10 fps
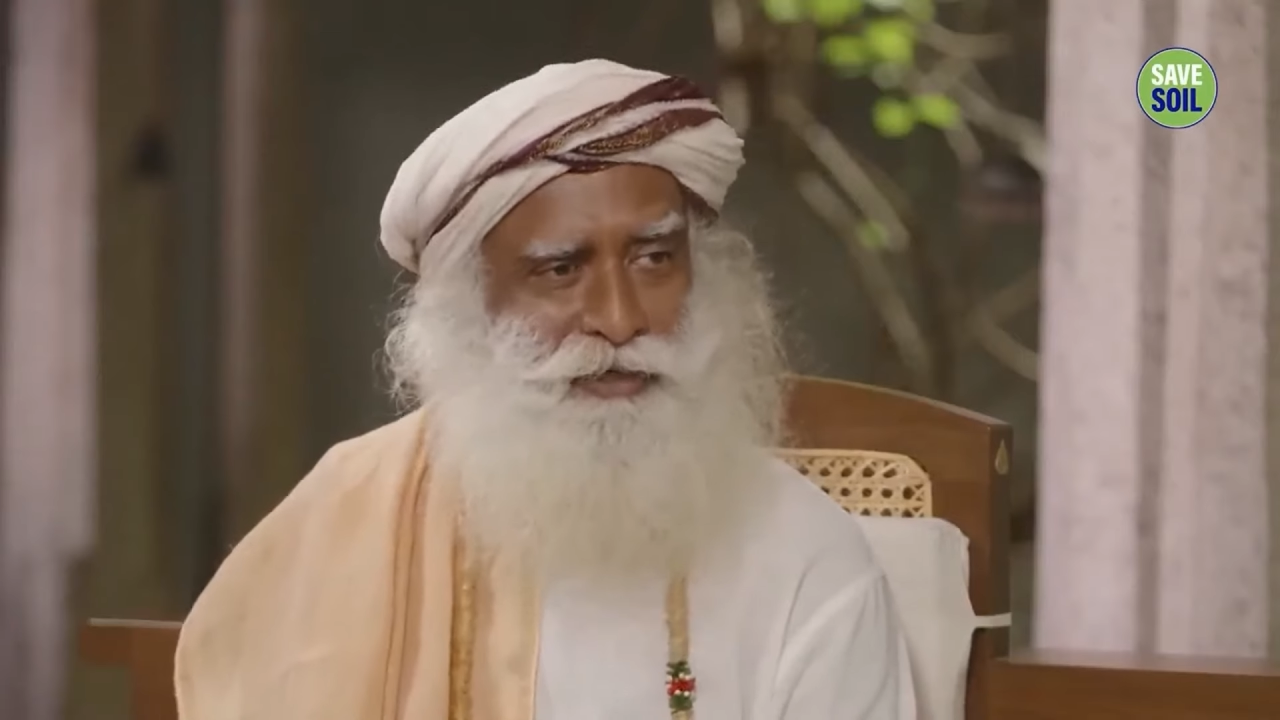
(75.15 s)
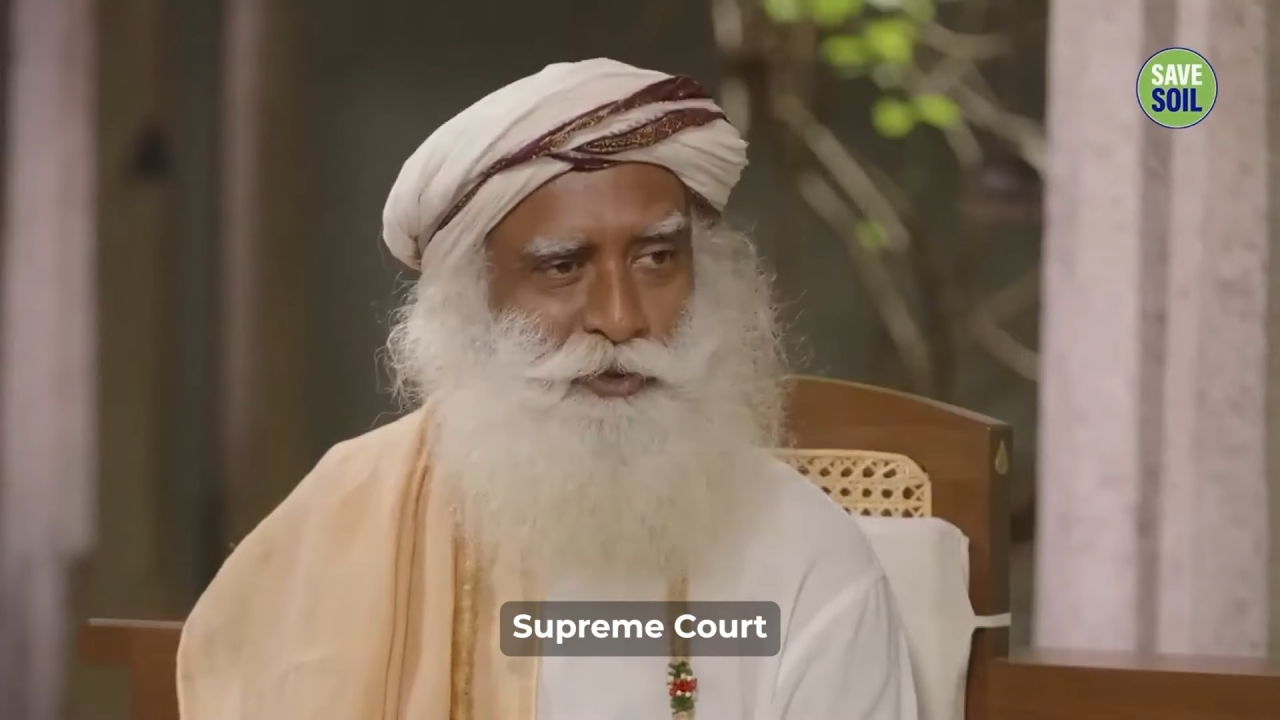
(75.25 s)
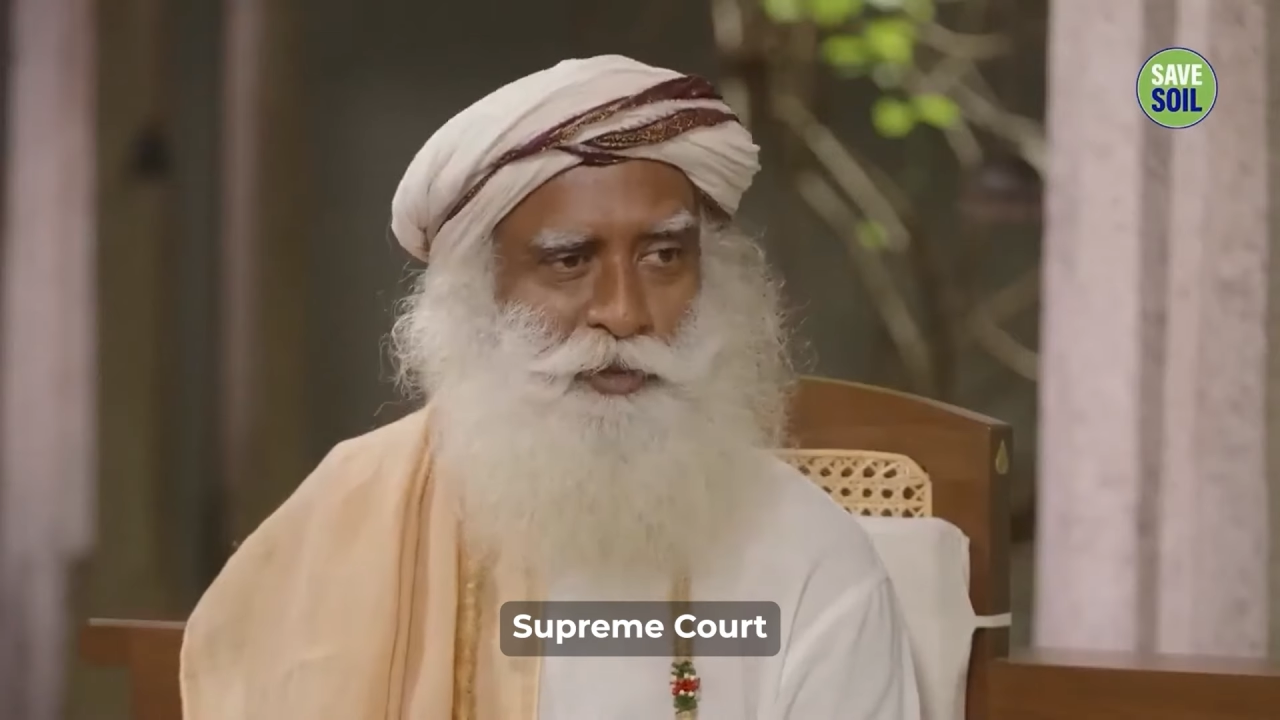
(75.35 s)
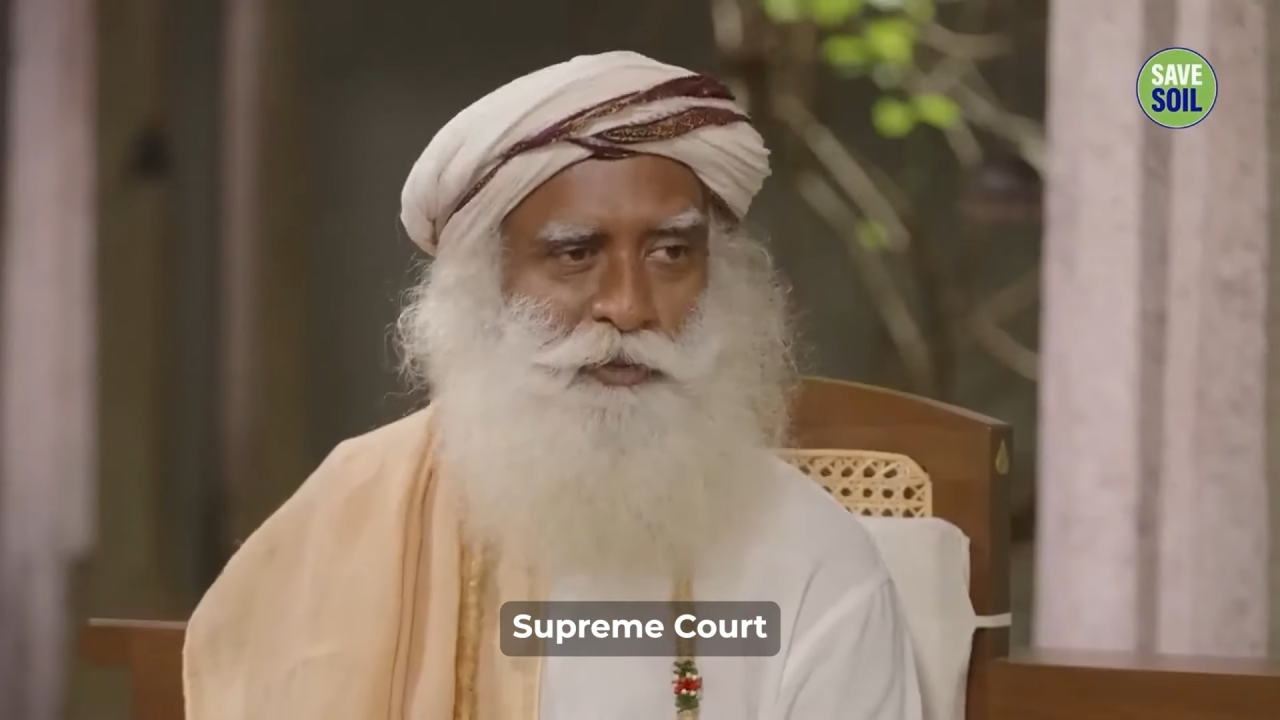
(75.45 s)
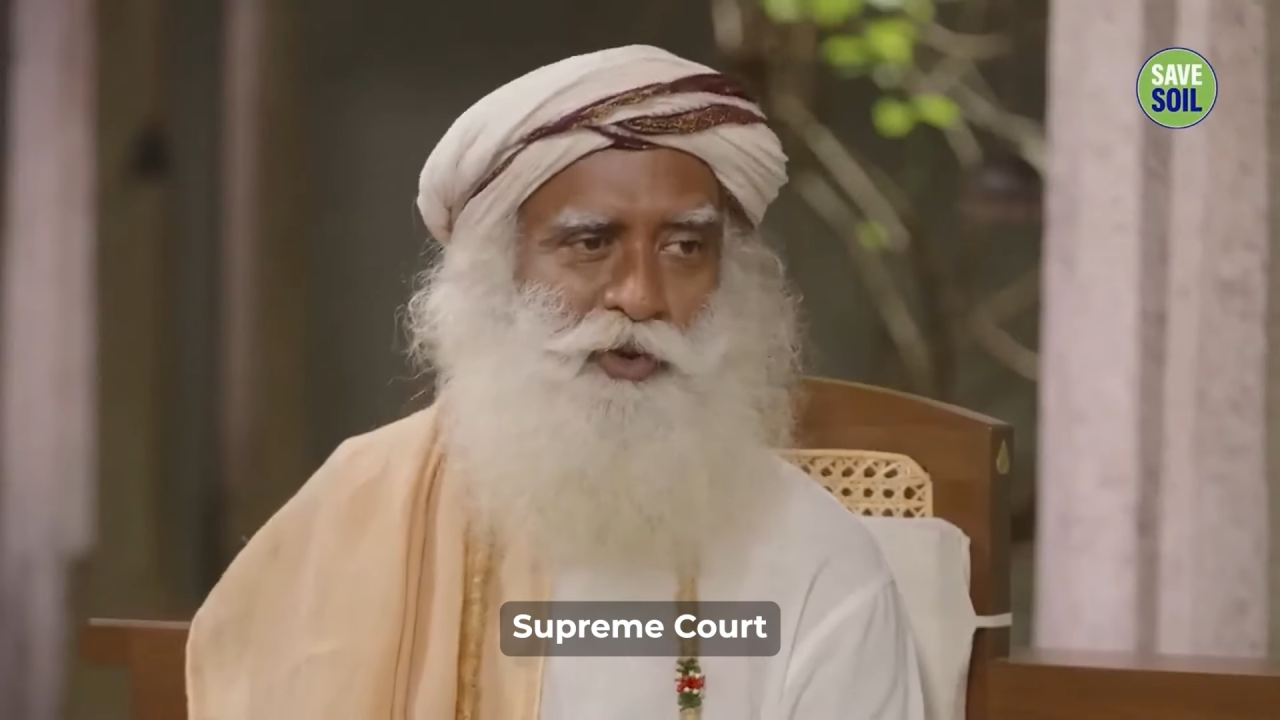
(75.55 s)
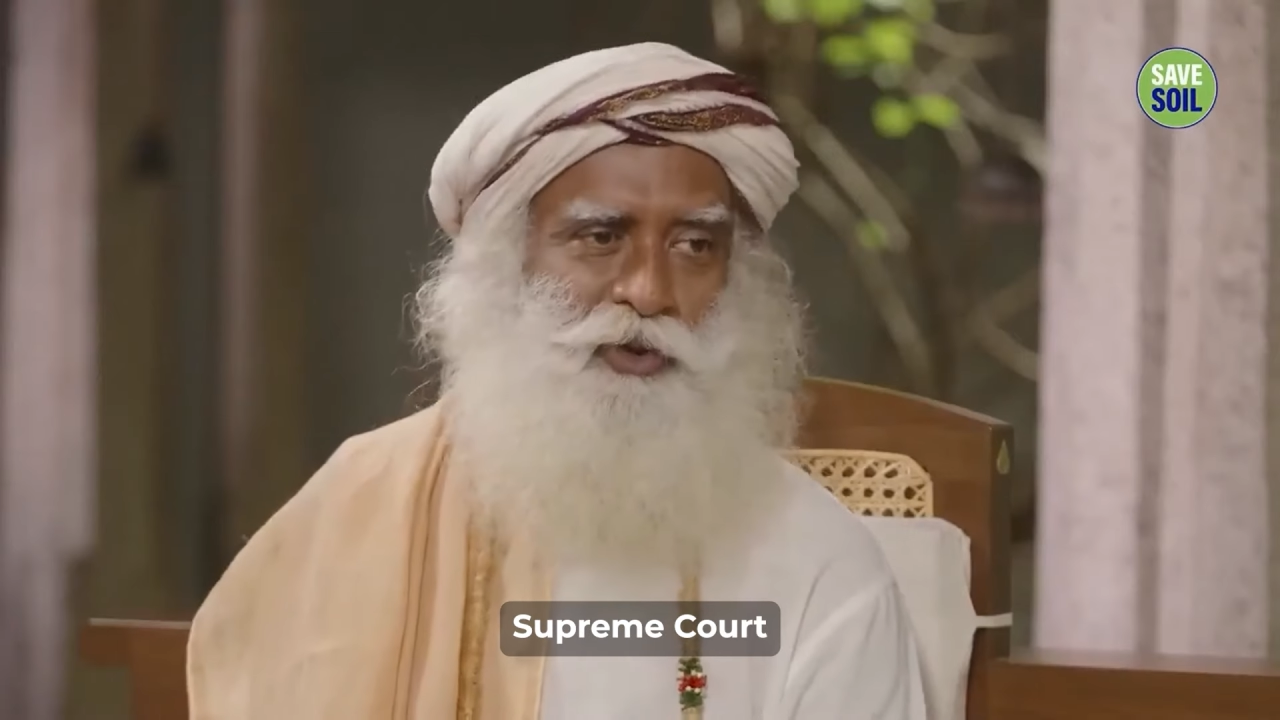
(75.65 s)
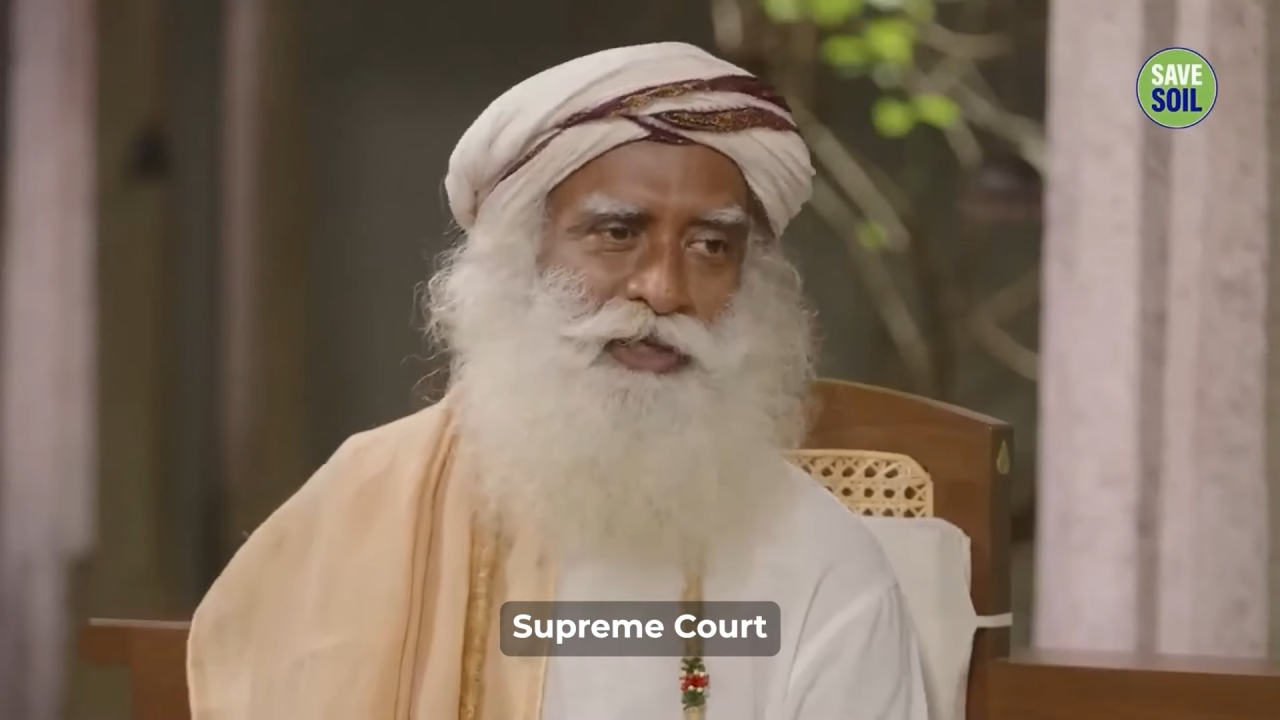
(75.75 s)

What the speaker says: Supreme Court